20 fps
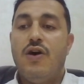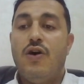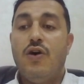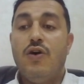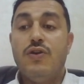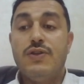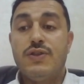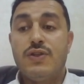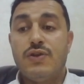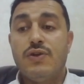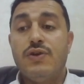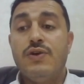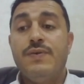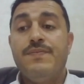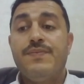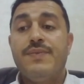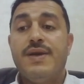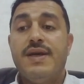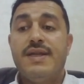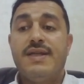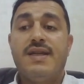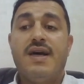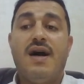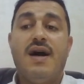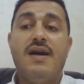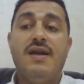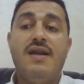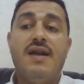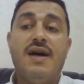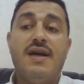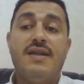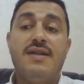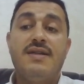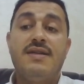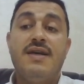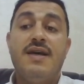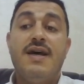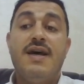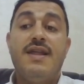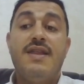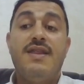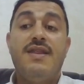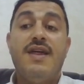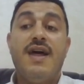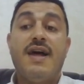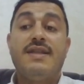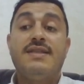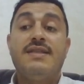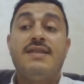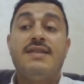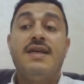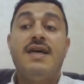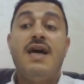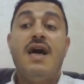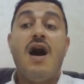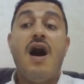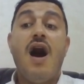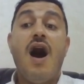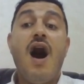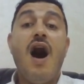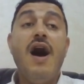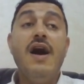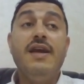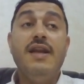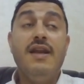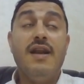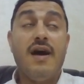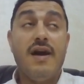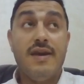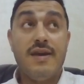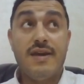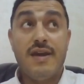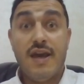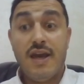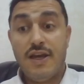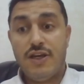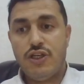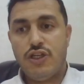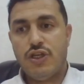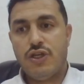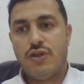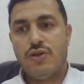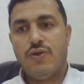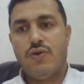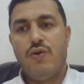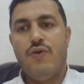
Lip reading: Also, it highlights that high ligation